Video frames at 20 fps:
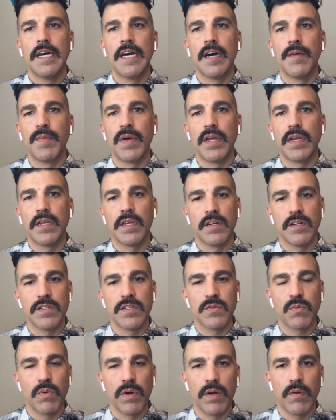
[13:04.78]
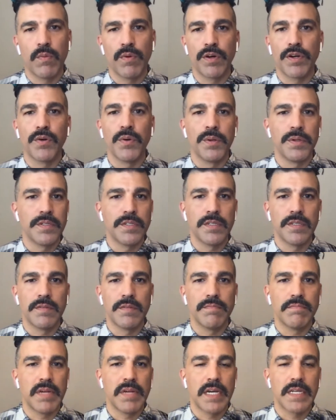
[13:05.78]
and here's what we're going
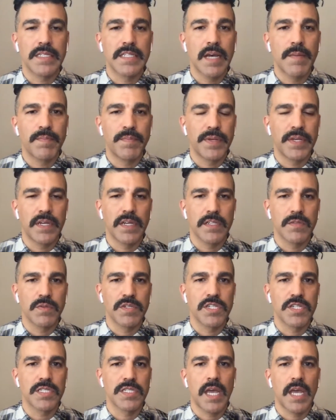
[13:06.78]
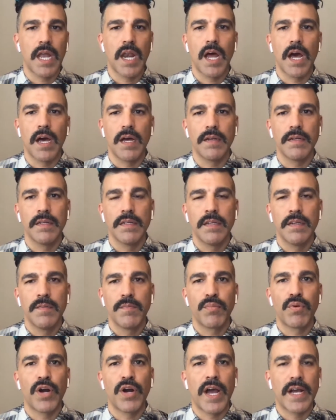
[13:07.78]
to accept, because we just cannot
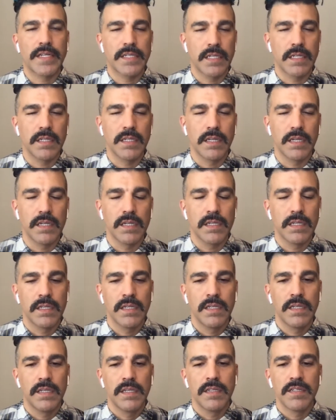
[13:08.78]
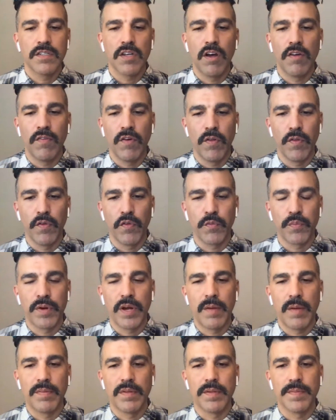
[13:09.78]
practically solve all those
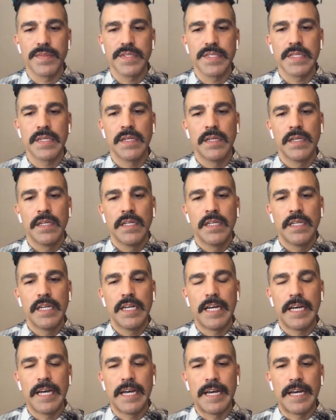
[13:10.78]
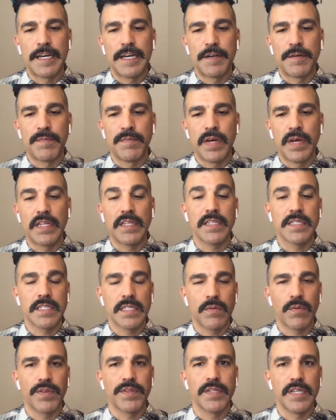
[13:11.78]
problems, at least
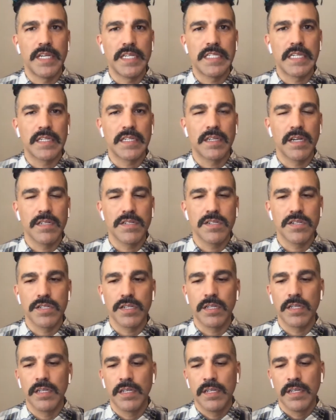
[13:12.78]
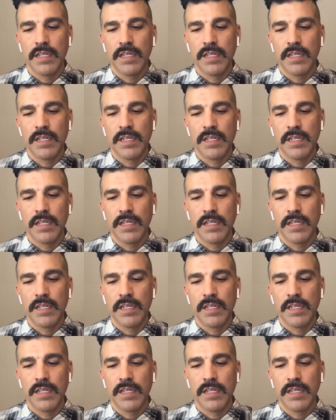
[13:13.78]
with today's technology.